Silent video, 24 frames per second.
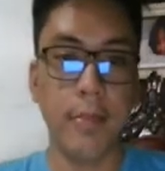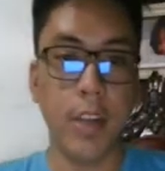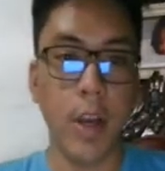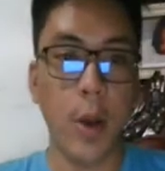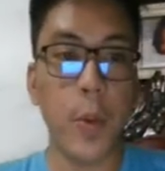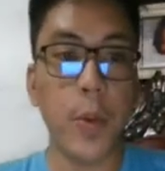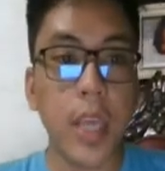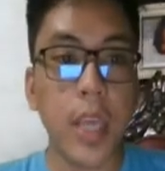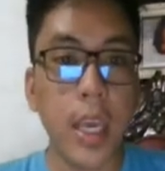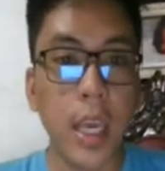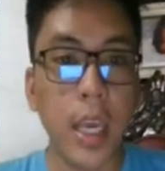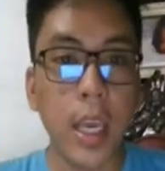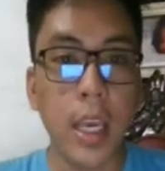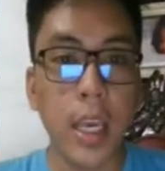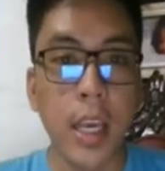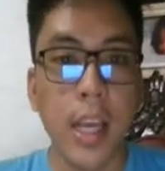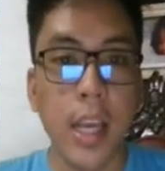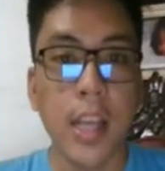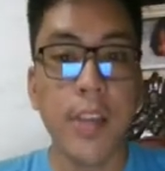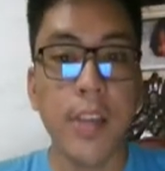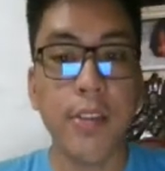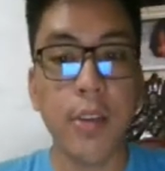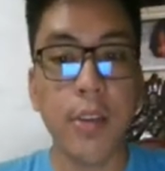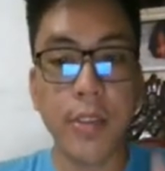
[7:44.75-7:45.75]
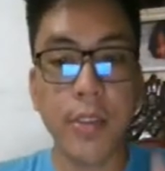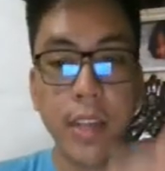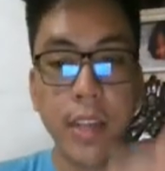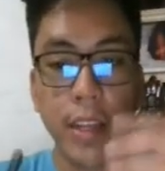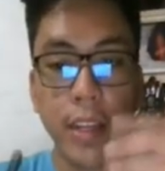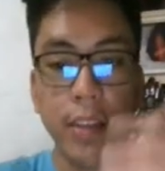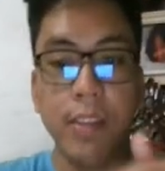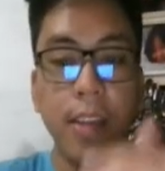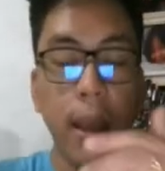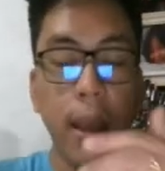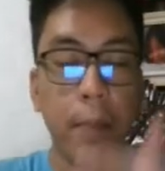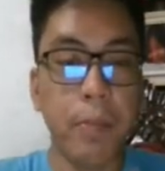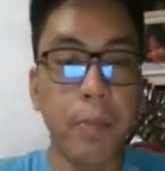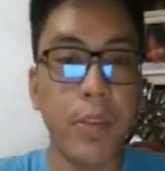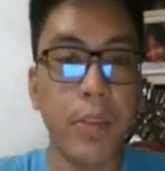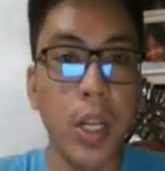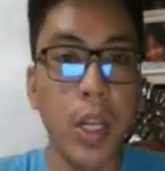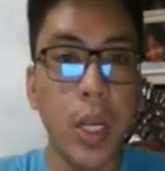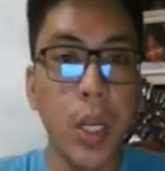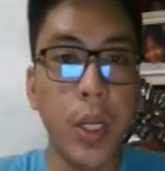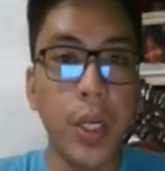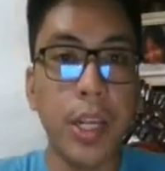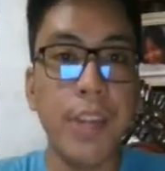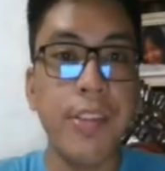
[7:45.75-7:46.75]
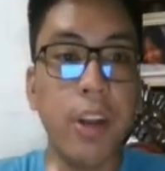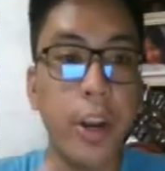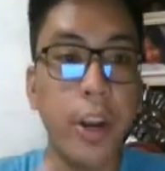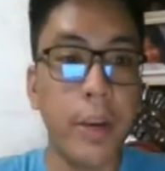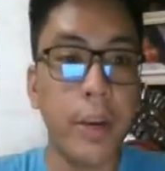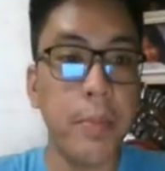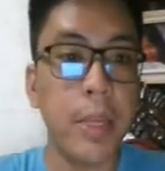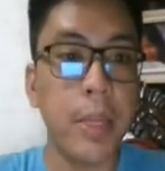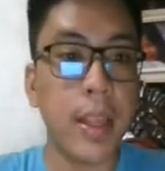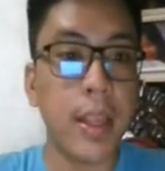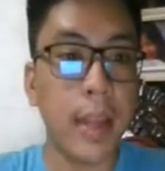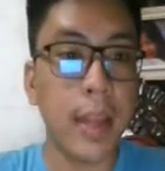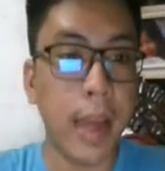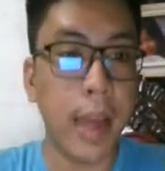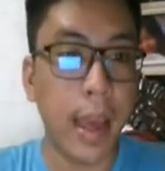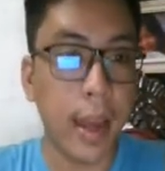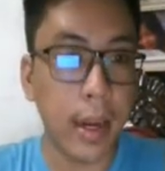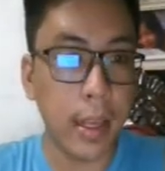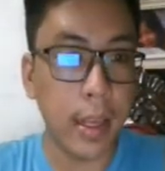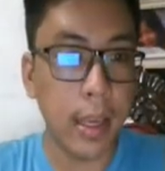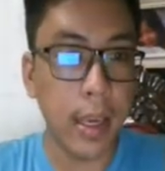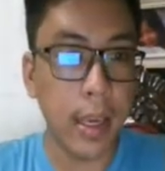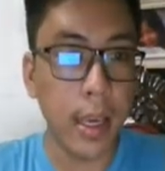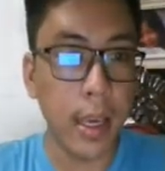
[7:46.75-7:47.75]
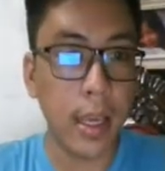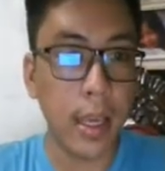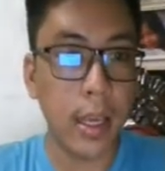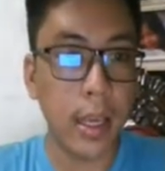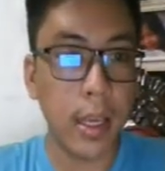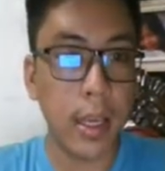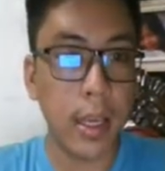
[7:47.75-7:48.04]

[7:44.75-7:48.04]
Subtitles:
Okay, so since epsilon is arbitrary,